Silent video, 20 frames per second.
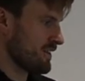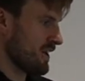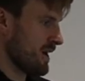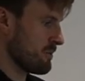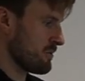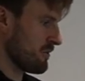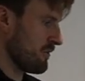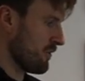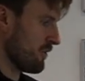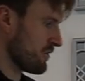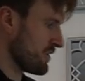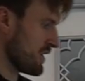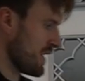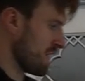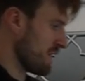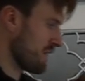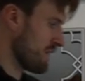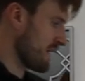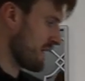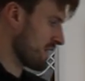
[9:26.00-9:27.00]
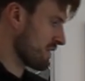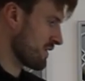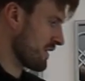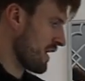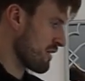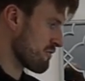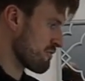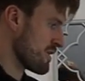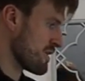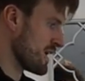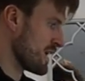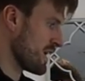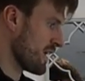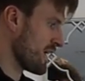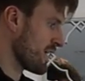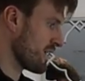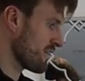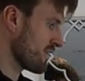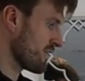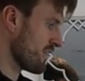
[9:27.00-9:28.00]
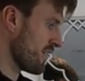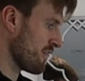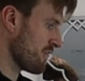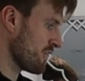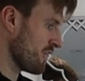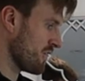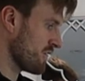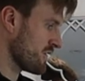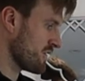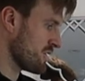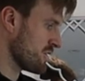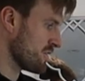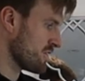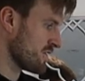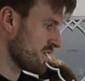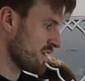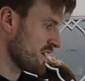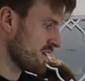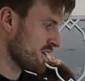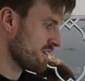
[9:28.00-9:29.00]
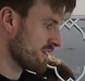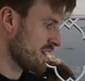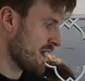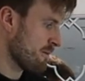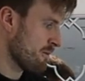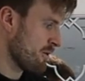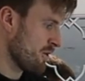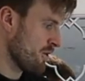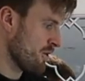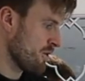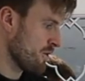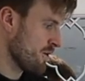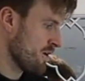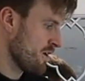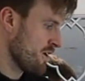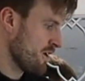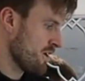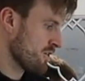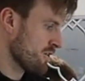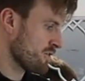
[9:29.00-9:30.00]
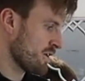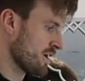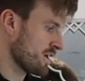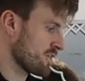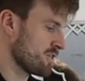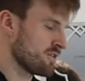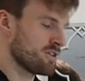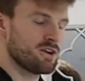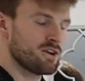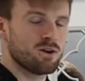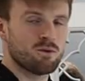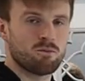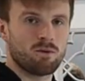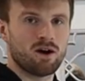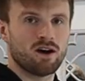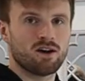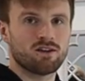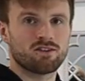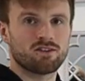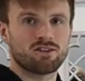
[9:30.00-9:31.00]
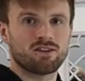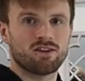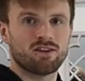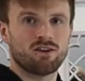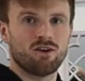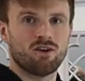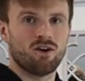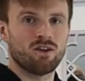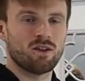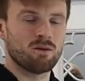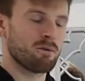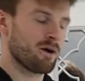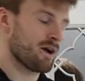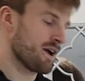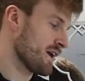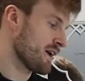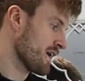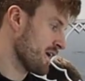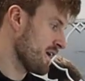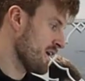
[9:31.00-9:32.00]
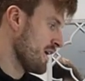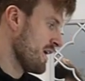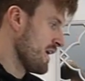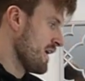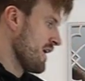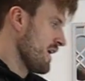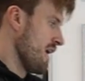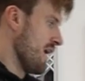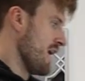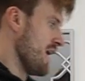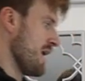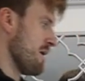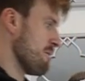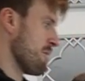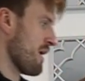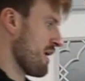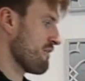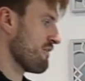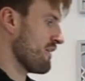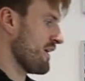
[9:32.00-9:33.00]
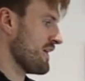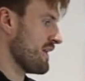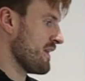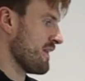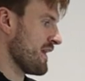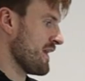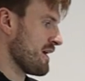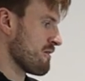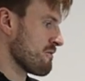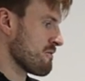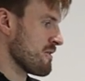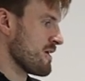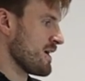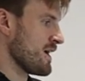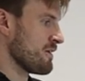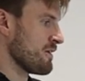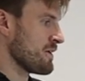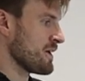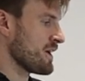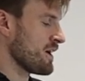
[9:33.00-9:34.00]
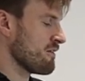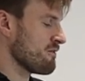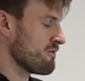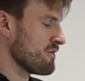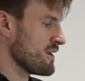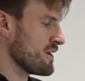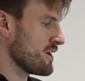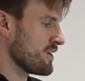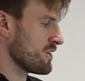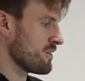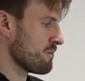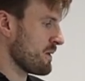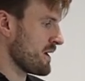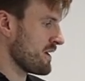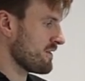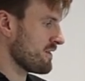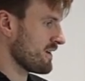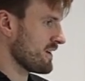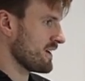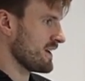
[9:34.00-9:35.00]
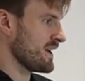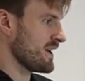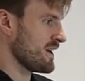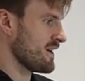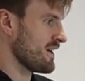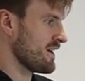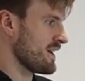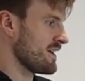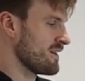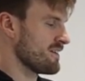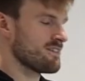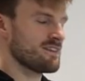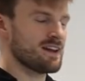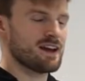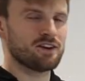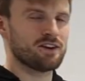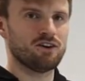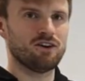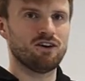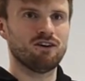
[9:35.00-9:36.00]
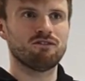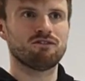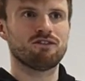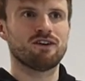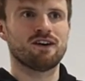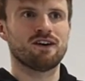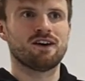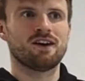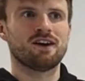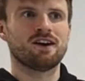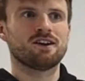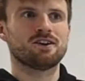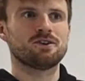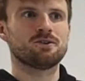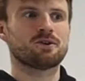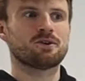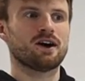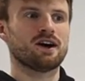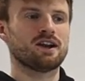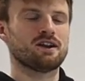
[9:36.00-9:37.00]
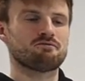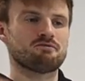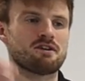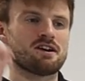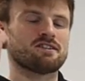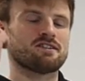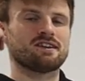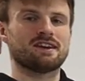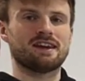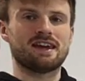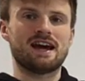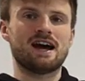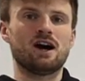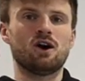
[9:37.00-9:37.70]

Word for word: terms of obviously other things that I've really liked, I started using these demo drag zero bars on the bike. Um, I find that they're really, really comfy because basically instead of you kind of resting your